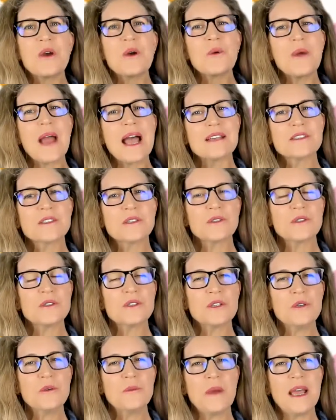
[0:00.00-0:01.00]

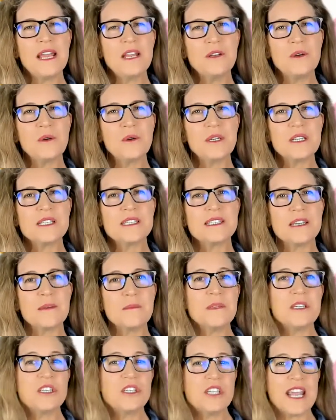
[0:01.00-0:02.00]
Rascals, you might notice that
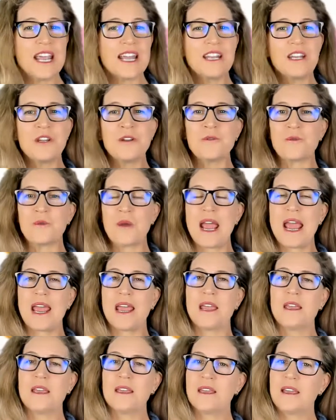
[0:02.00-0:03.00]
Miss Shannon and
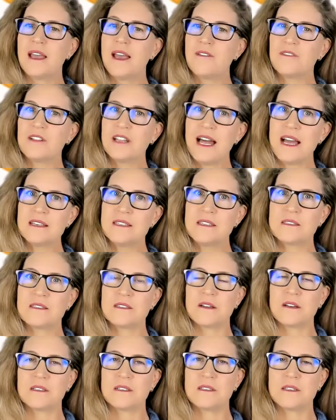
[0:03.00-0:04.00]
Ray have glasses
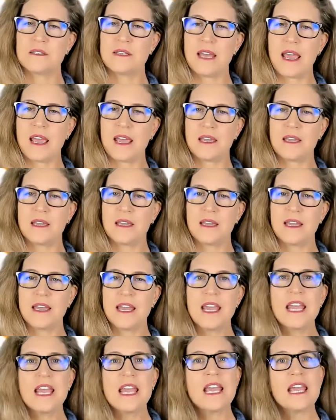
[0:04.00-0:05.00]
on today.
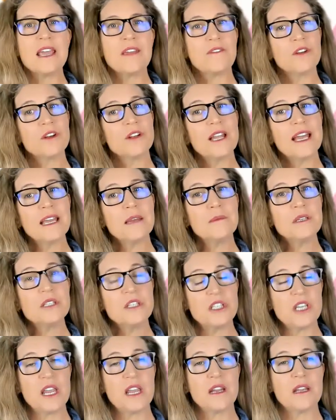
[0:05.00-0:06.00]
If you're like
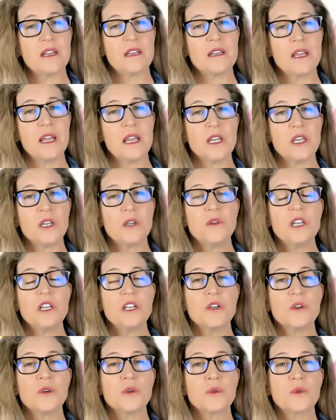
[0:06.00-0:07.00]
Miss Shannon and you
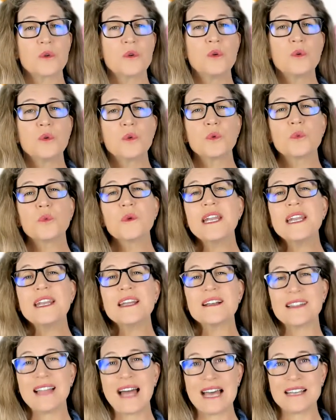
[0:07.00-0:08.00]
need your cool
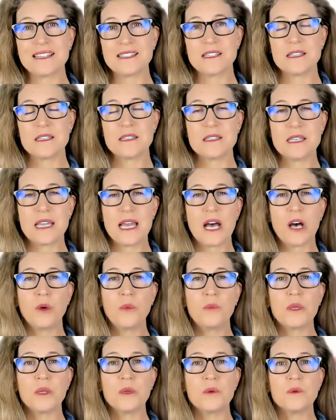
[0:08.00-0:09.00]
reading glasses to
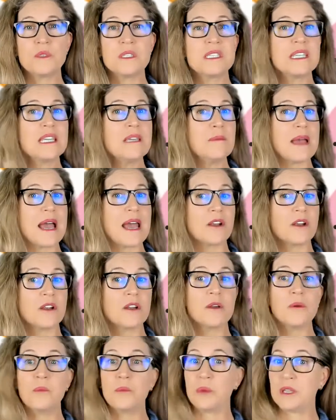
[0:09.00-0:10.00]
help you see
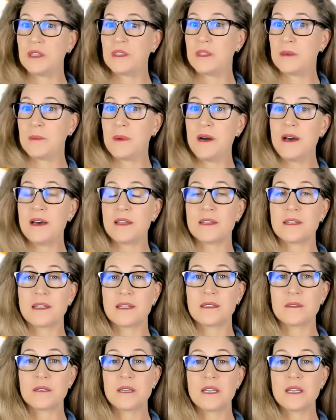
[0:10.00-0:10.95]
better, put them on.